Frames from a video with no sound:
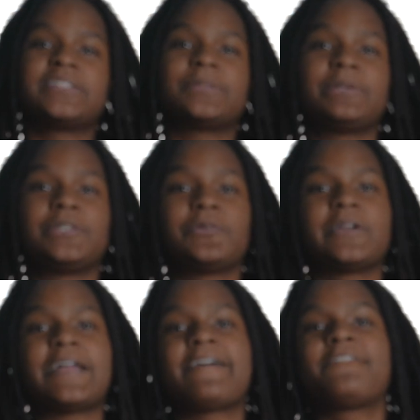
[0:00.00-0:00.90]
to be
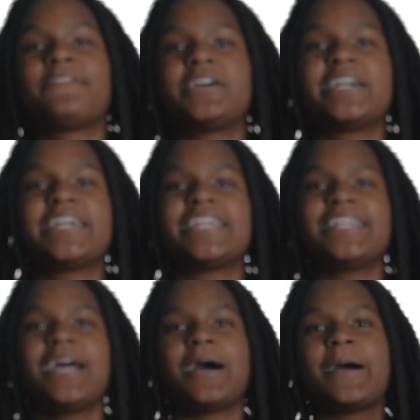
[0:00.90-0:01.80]
doing a
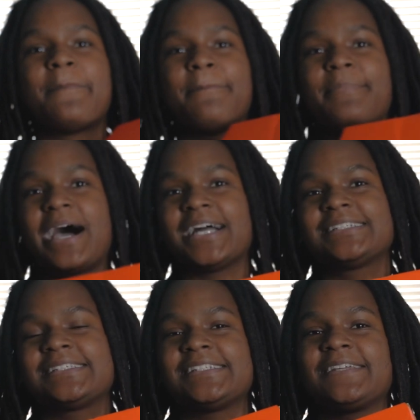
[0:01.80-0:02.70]
fun
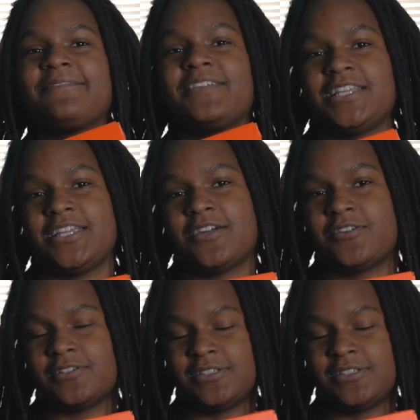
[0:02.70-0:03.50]
unboxing video.